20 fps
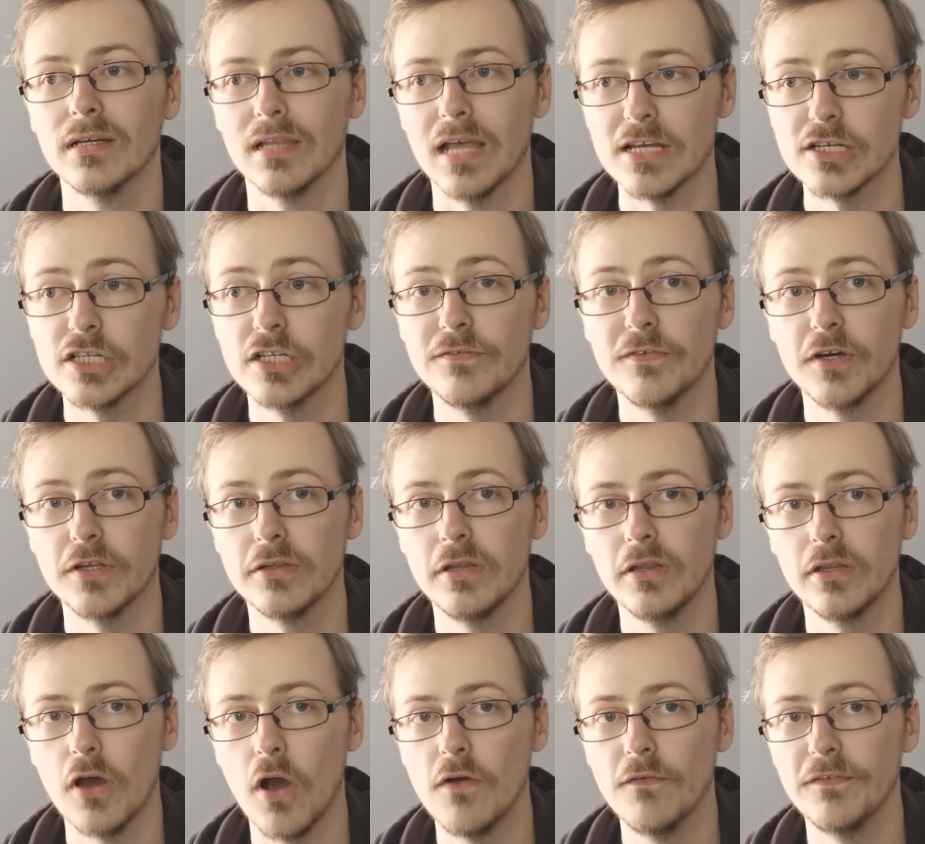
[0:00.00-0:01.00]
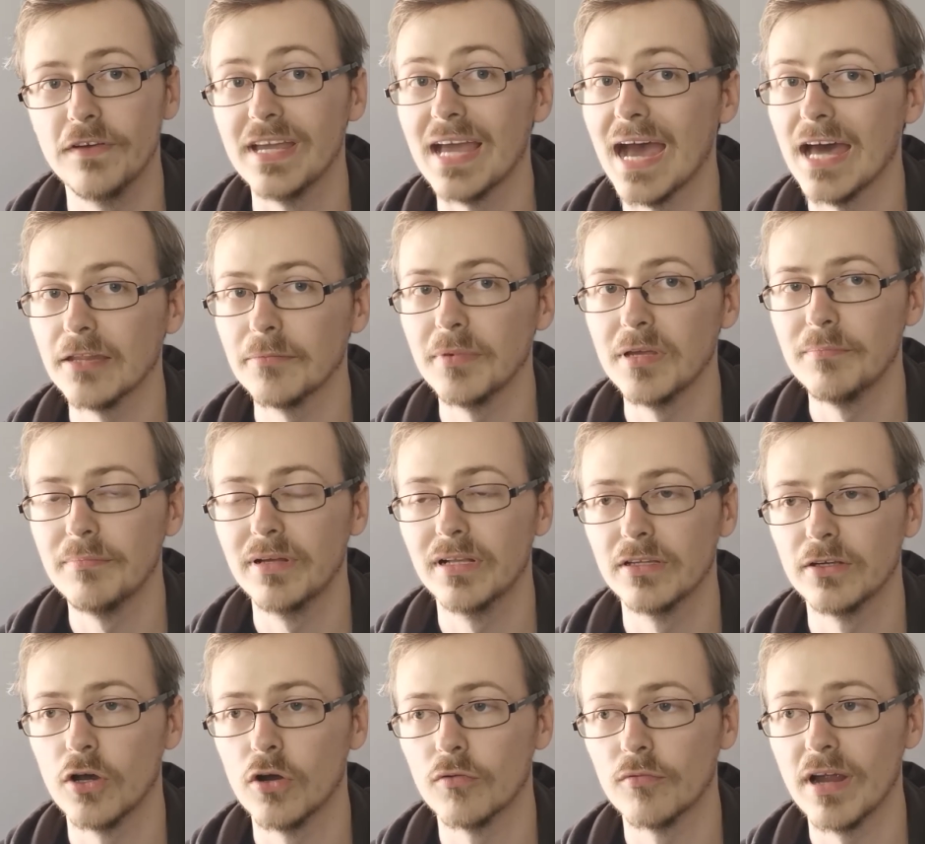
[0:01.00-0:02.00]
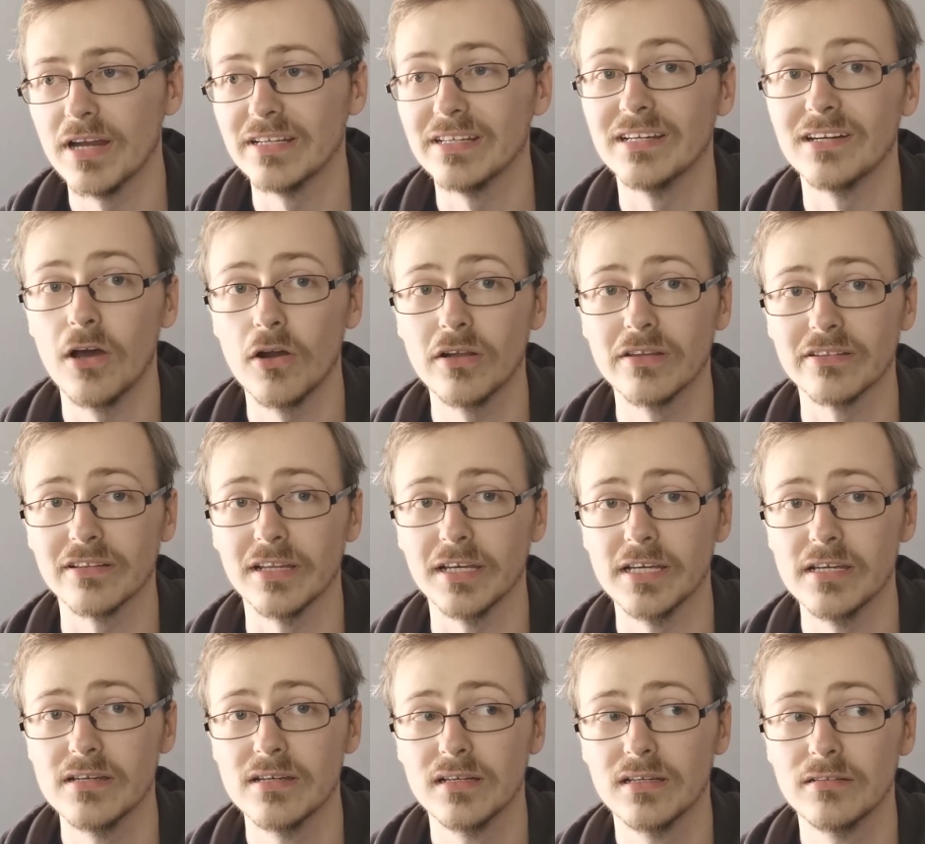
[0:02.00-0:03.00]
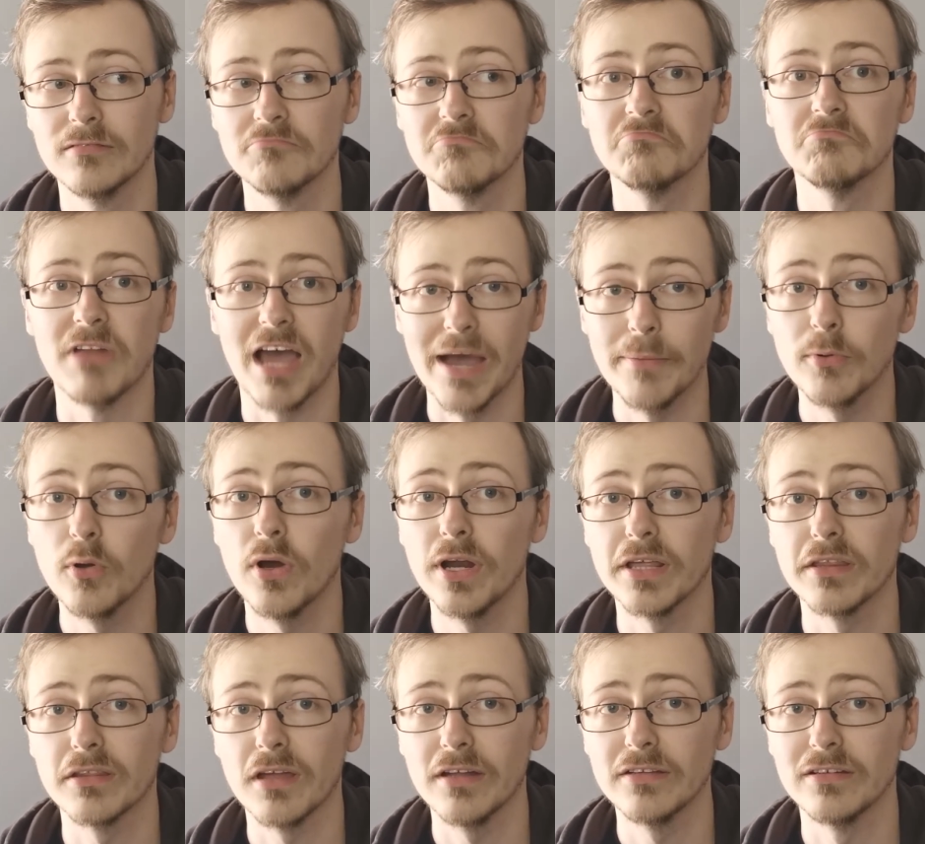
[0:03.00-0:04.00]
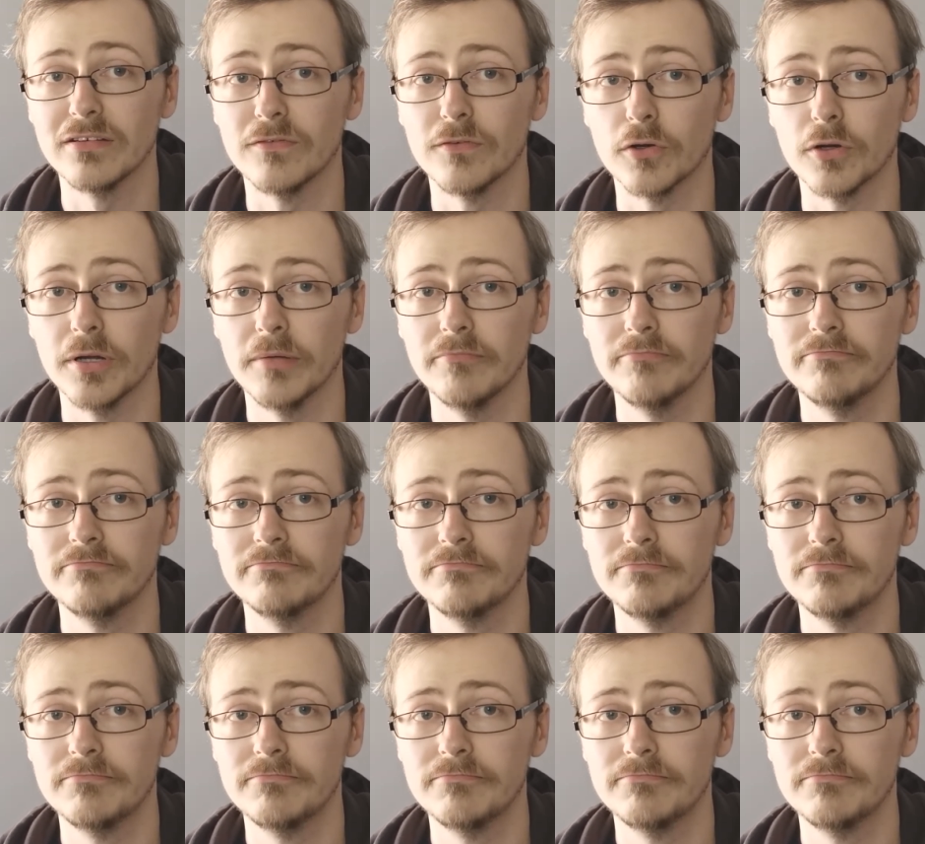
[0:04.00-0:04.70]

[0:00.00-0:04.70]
Lashley versus Kofi has been building already, and honestly, I'm quite excited for it.